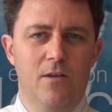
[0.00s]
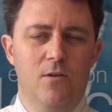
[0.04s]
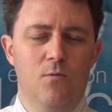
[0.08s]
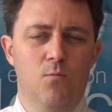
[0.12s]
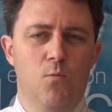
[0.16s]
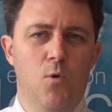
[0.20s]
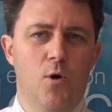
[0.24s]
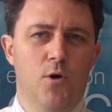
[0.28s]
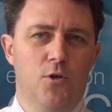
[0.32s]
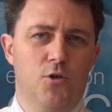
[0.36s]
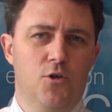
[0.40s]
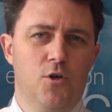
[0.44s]

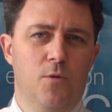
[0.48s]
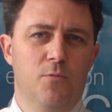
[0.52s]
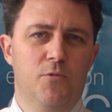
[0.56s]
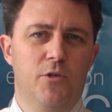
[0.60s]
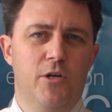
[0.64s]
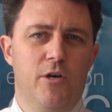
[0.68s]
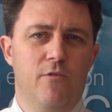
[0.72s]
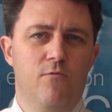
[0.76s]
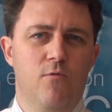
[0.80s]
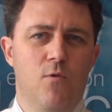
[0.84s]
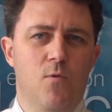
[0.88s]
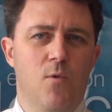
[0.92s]
workshop
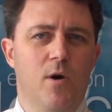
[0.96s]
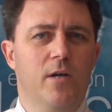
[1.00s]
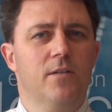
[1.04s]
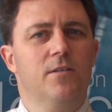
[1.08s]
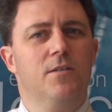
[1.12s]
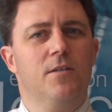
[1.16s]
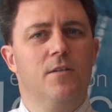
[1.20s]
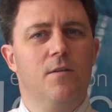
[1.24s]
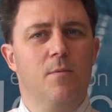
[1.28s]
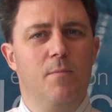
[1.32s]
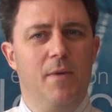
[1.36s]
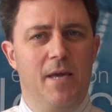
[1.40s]
general one
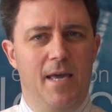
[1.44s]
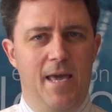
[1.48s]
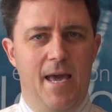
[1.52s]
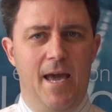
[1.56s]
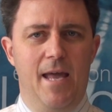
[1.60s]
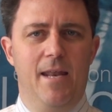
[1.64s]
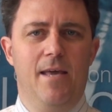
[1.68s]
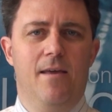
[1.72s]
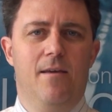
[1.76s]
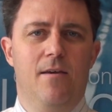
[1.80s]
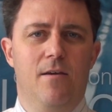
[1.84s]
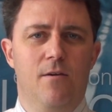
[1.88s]
to the
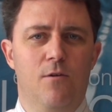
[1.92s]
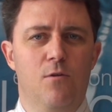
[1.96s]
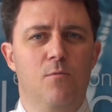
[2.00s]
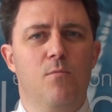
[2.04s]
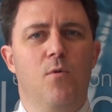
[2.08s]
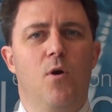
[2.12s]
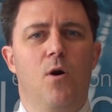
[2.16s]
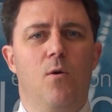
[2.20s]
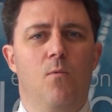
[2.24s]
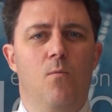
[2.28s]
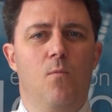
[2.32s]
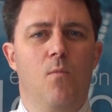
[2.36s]
mechanic who
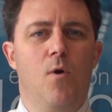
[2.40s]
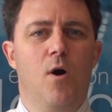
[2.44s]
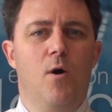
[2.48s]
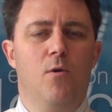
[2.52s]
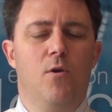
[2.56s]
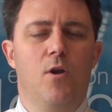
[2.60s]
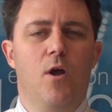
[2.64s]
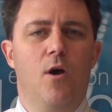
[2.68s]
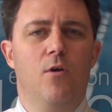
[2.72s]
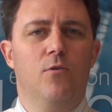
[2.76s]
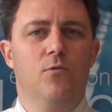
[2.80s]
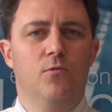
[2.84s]

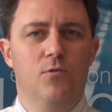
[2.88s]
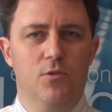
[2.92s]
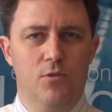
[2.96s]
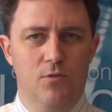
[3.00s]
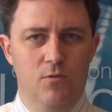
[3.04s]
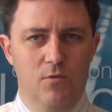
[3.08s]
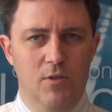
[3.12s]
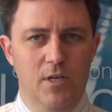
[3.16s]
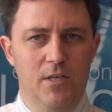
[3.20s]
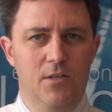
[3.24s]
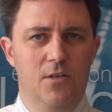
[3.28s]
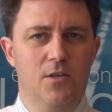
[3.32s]
might
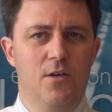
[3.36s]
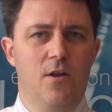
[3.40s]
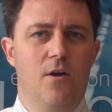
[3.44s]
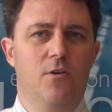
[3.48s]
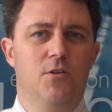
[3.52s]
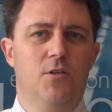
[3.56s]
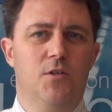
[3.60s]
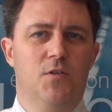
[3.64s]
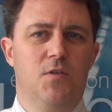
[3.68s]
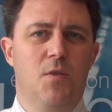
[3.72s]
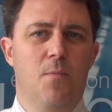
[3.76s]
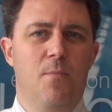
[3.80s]
need to know
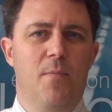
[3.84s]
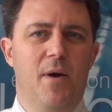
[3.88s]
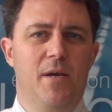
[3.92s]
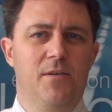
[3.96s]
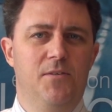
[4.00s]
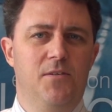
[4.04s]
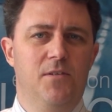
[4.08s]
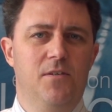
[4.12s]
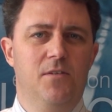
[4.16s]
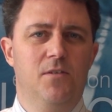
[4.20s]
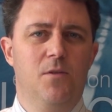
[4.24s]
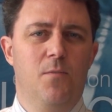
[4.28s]
just the
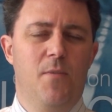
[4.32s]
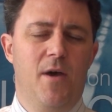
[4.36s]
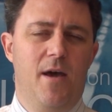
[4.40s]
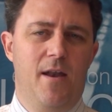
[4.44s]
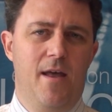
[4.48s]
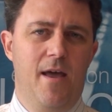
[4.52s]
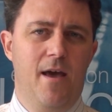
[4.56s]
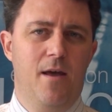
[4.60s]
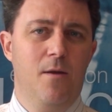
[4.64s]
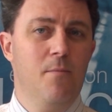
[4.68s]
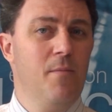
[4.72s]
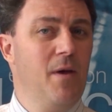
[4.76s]
basics about
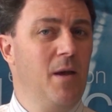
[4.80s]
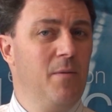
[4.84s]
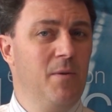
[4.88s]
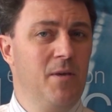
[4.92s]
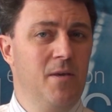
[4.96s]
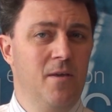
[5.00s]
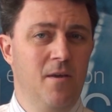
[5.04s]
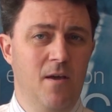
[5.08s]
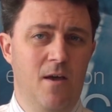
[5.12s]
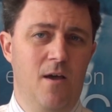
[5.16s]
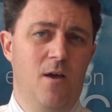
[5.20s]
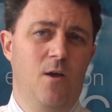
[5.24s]
how to
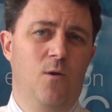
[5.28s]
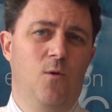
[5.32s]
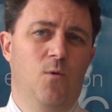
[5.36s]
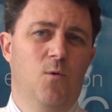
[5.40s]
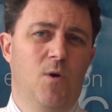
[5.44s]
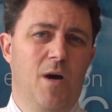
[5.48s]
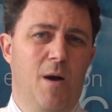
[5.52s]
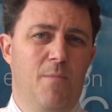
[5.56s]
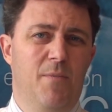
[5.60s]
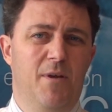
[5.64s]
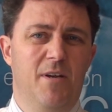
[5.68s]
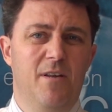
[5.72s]
maybe
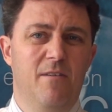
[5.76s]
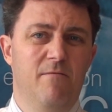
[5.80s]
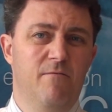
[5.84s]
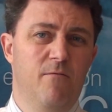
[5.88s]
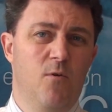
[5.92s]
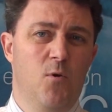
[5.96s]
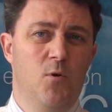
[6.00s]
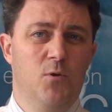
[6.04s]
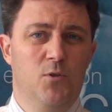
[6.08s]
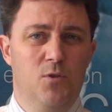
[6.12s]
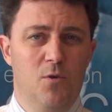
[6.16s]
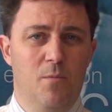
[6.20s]
look up an
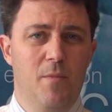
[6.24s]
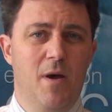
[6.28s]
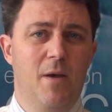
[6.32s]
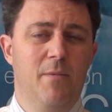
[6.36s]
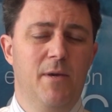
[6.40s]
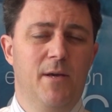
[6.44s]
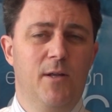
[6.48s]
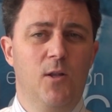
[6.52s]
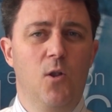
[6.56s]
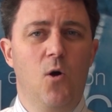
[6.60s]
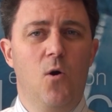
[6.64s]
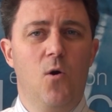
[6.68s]
invoice or
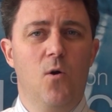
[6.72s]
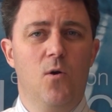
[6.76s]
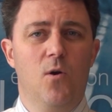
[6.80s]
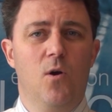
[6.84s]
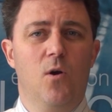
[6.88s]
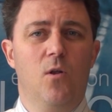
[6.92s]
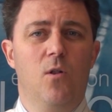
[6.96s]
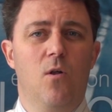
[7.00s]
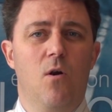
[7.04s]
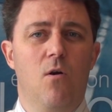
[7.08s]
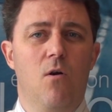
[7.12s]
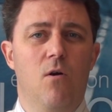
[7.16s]
maybe clock on
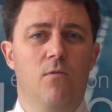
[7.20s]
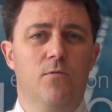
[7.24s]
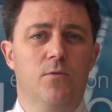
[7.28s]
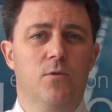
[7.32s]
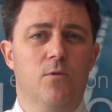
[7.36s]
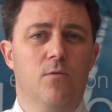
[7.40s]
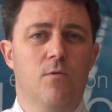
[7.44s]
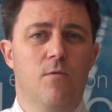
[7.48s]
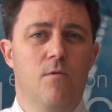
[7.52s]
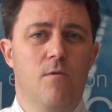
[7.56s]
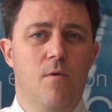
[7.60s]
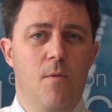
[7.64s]
and clock off
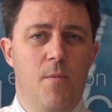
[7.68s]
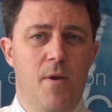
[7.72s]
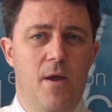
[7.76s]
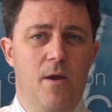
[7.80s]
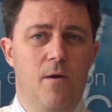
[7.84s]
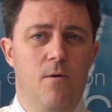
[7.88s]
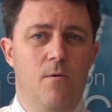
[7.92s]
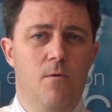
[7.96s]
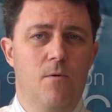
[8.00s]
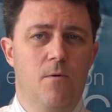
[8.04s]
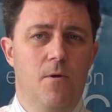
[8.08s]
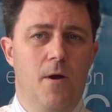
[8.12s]
to a
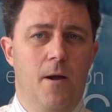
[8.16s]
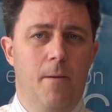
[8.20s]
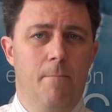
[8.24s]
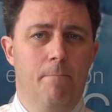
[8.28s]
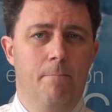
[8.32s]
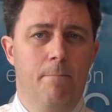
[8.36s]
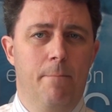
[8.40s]
repair order.